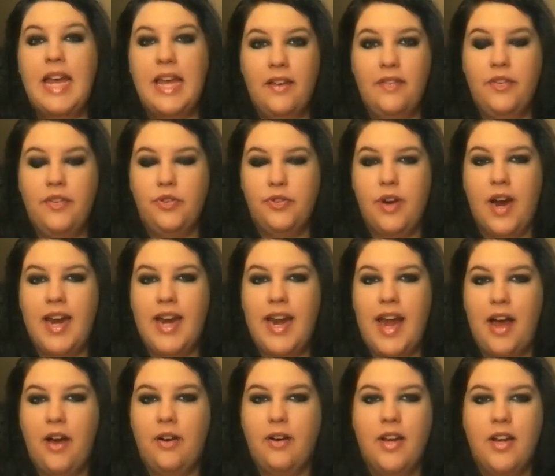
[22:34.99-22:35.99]
If you try it
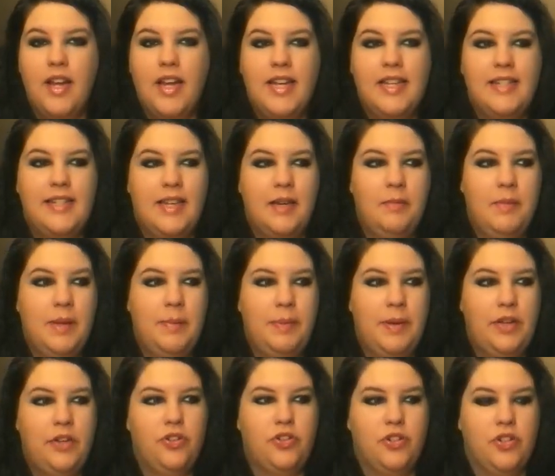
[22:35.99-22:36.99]
out, send me
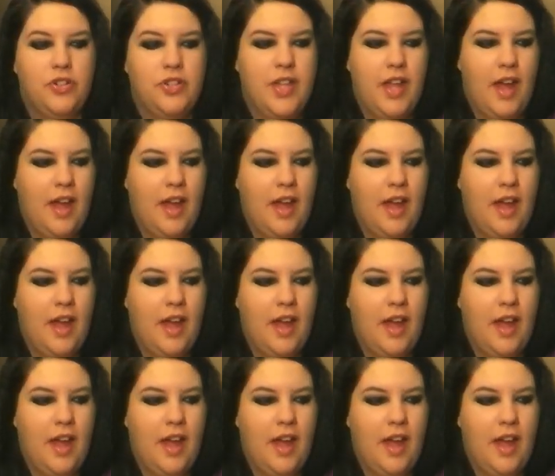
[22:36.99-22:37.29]
pictures.